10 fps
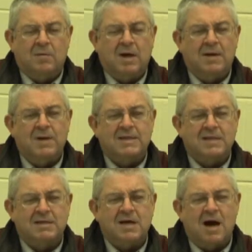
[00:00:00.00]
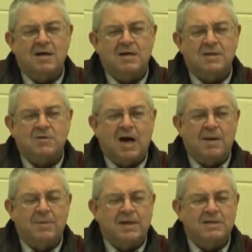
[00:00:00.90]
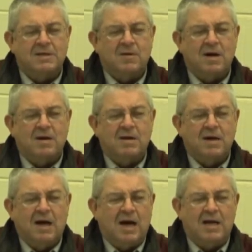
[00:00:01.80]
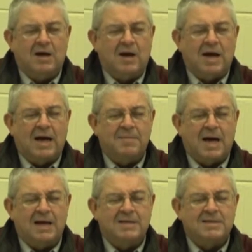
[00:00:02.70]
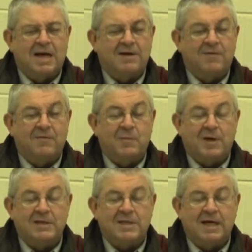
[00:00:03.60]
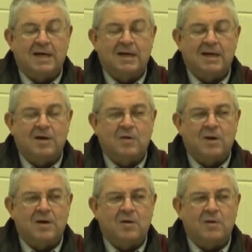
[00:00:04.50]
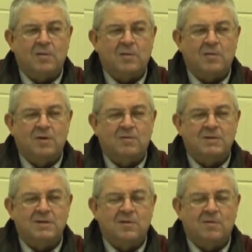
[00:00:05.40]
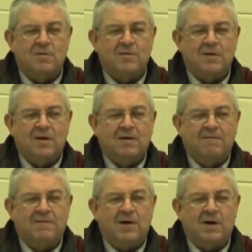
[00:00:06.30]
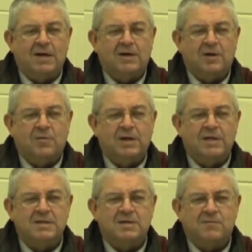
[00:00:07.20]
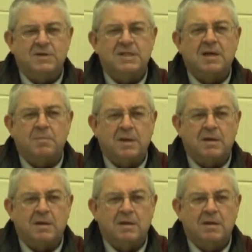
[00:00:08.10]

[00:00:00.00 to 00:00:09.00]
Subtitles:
well, I mean, it's hard to describe, because there are, you know, I'm not inside of everybody's head, and I know there were varying degrees of resentment